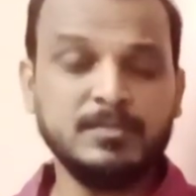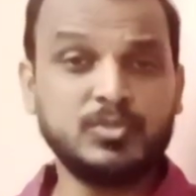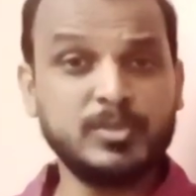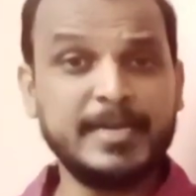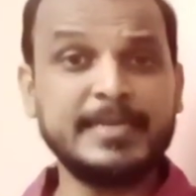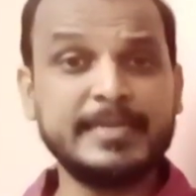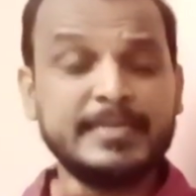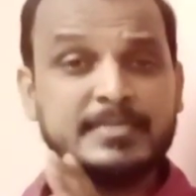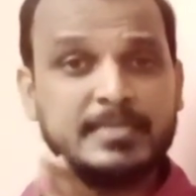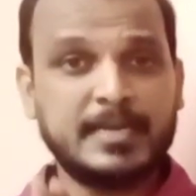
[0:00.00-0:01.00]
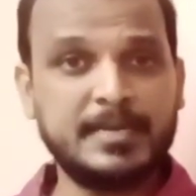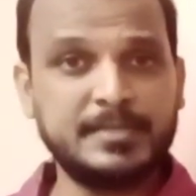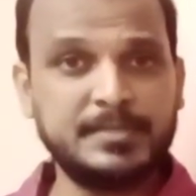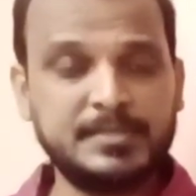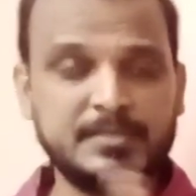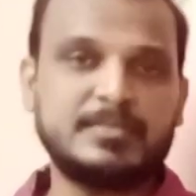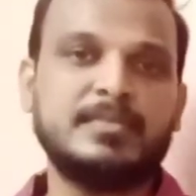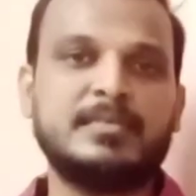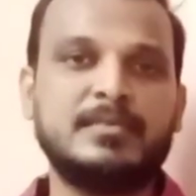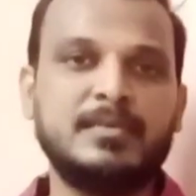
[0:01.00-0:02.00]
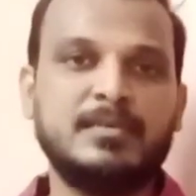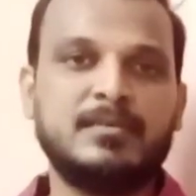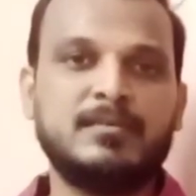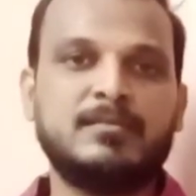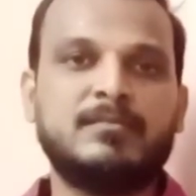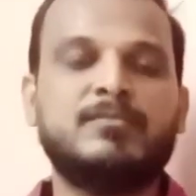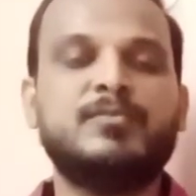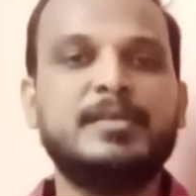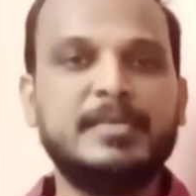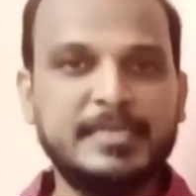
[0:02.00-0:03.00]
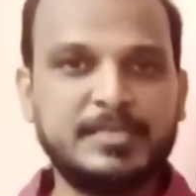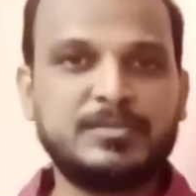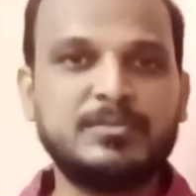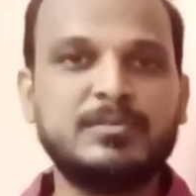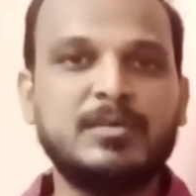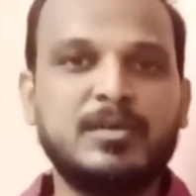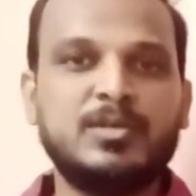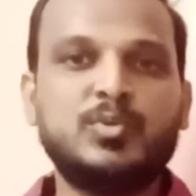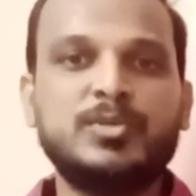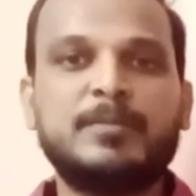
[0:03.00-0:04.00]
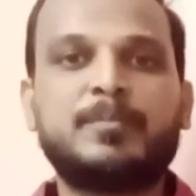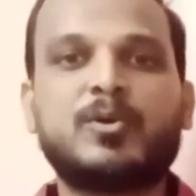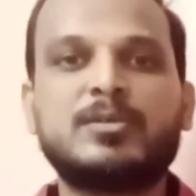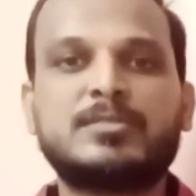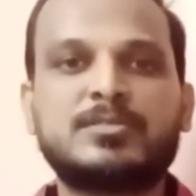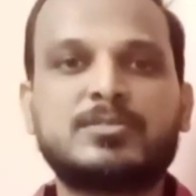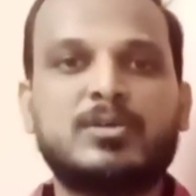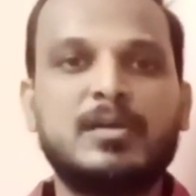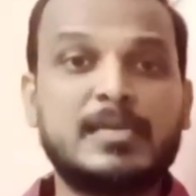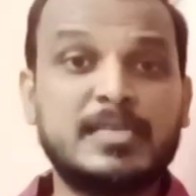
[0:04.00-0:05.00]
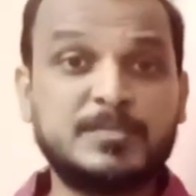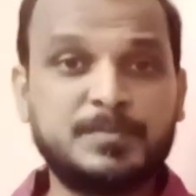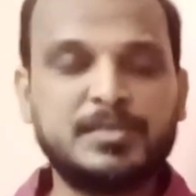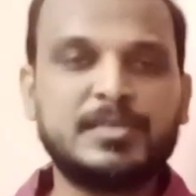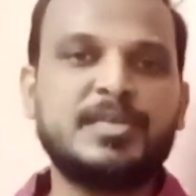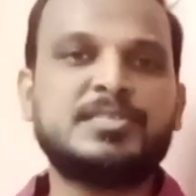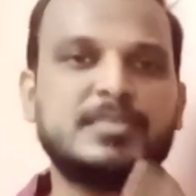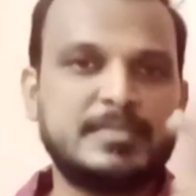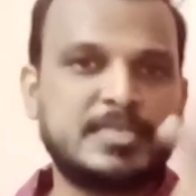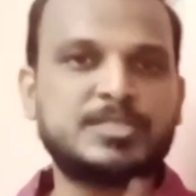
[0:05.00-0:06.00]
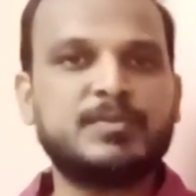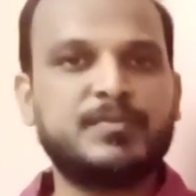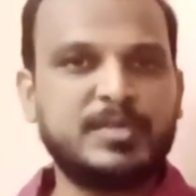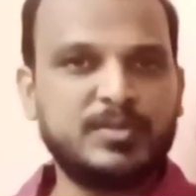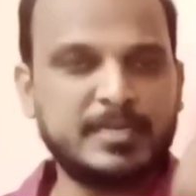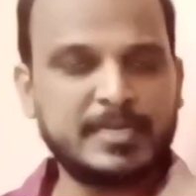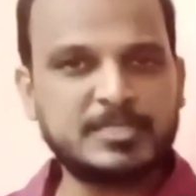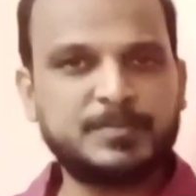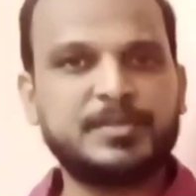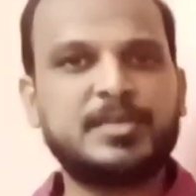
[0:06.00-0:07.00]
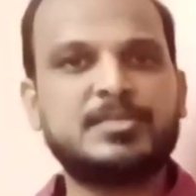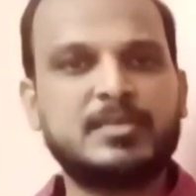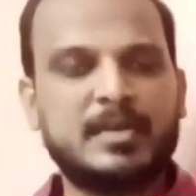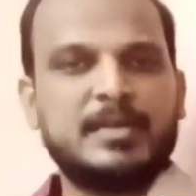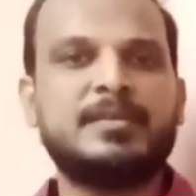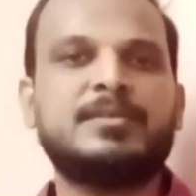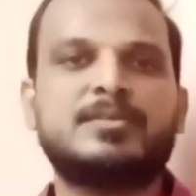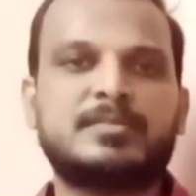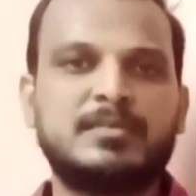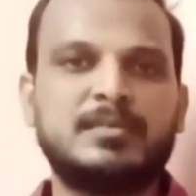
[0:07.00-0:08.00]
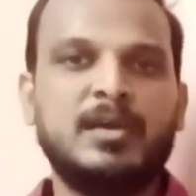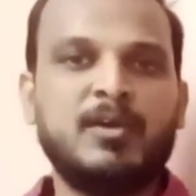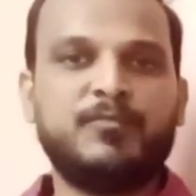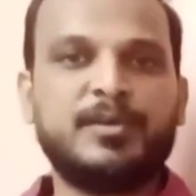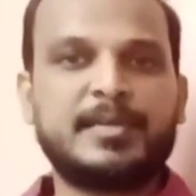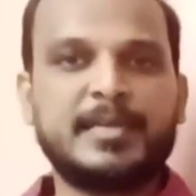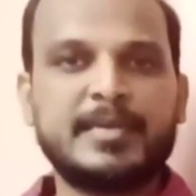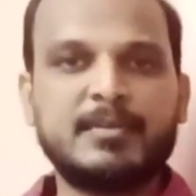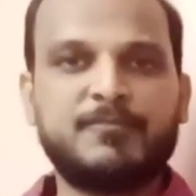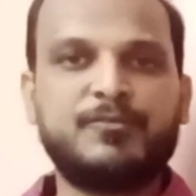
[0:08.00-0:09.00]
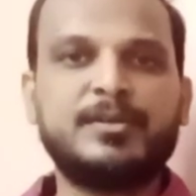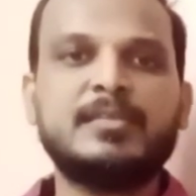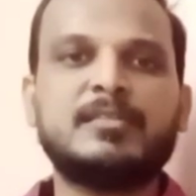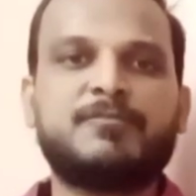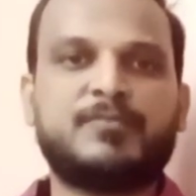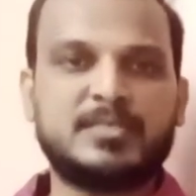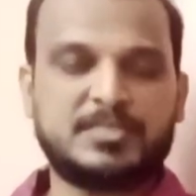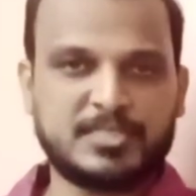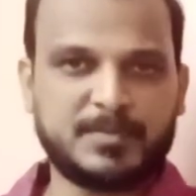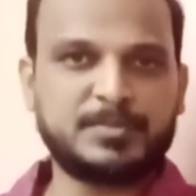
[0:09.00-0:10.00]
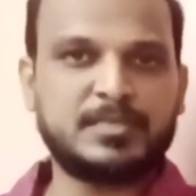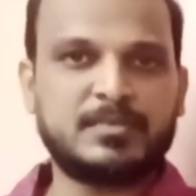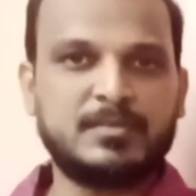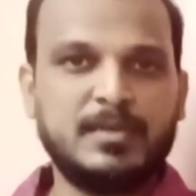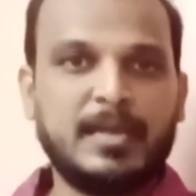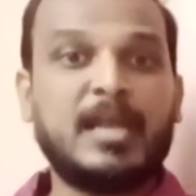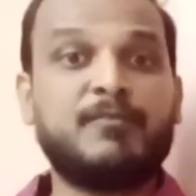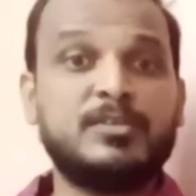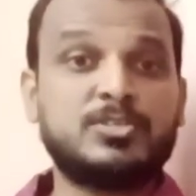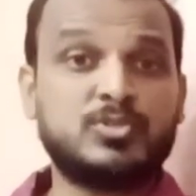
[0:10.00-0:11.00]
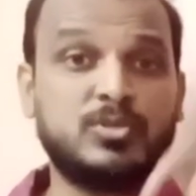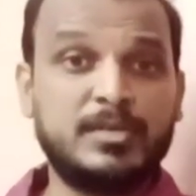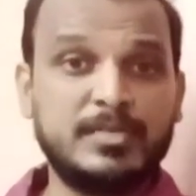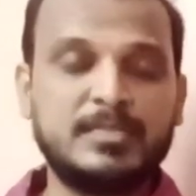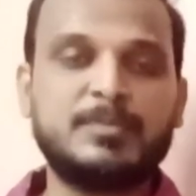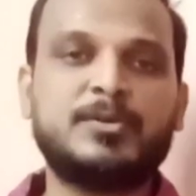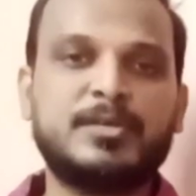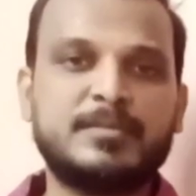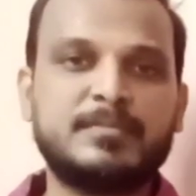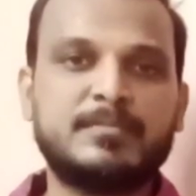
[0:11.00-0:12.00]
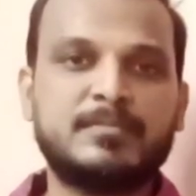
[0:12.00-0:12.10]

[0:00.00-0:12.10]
To get energy continuously, we need to do a process called respiration. That's why we are doing respiration continuously. We are taking food in the first chapter and we stored in the body.